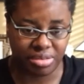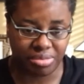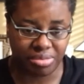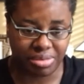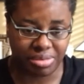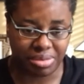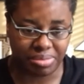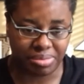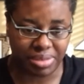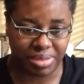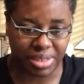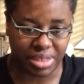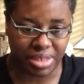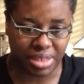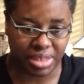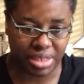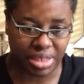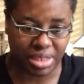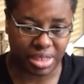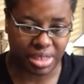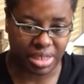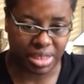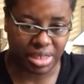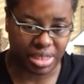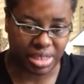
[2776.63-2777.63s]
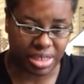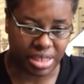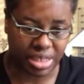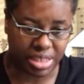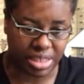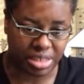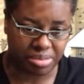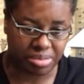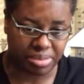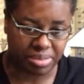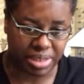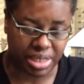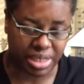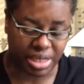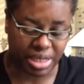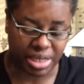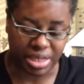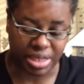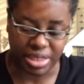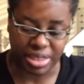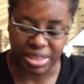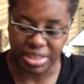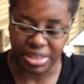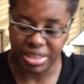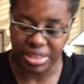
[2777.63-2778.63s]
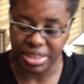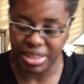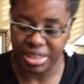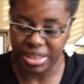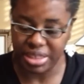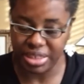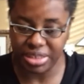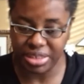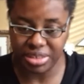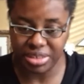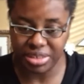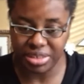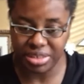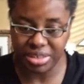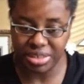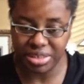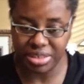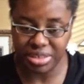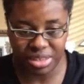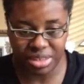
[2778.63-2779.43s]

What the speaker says: Maybe hiding behind things?